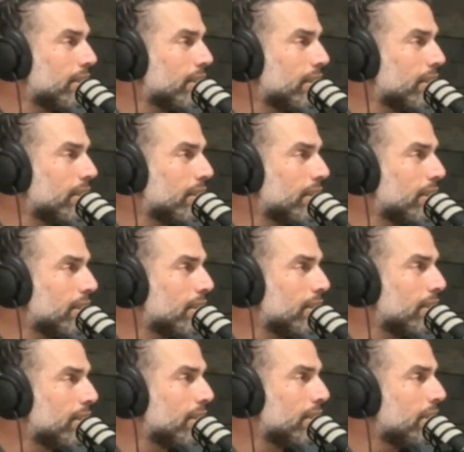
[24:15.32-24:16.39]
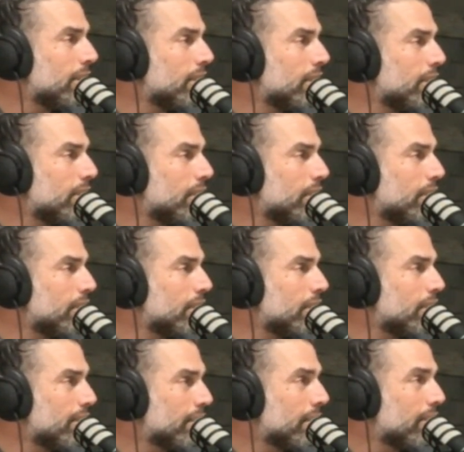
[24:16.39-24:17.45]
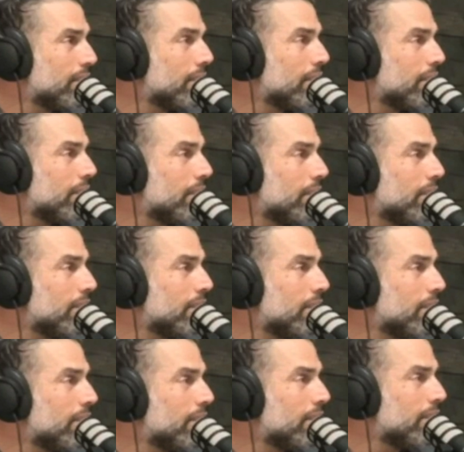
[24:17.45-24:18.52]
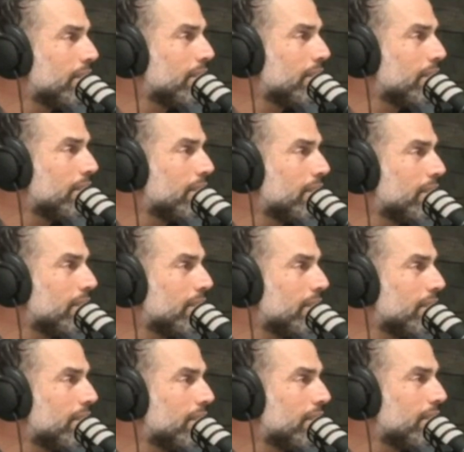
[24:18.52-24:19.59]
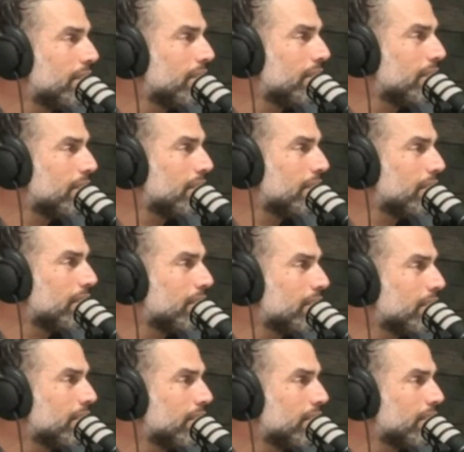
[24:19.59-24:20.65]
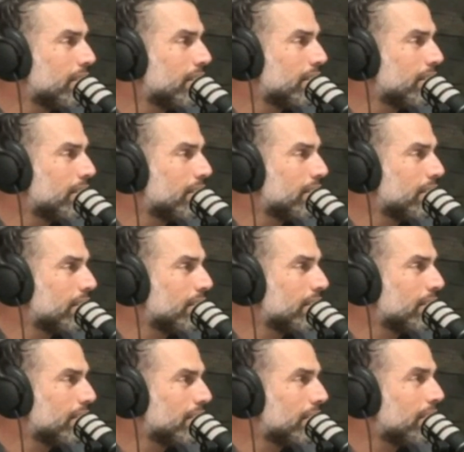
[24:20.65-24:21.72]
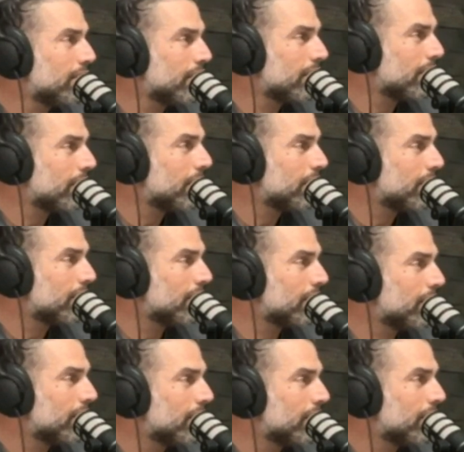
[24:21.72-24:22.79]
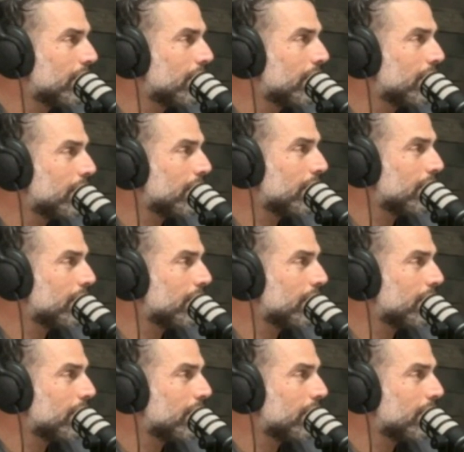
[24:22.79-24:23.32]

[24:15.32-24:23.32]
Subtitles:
(not speaking)